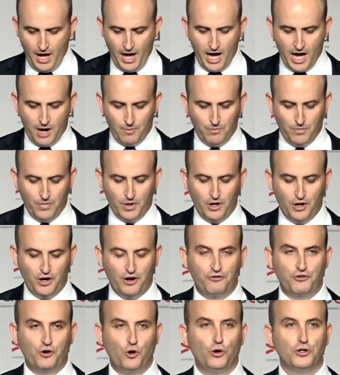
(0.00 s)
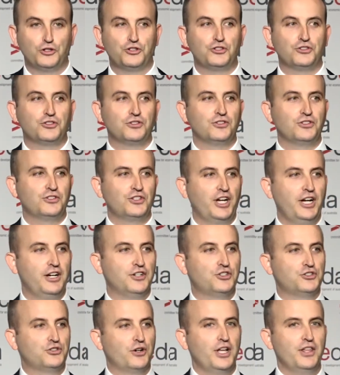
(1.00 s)
Of course,
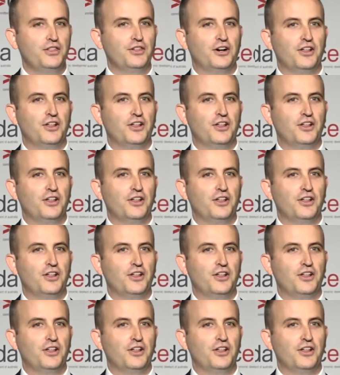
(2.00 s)
CEDA's strength,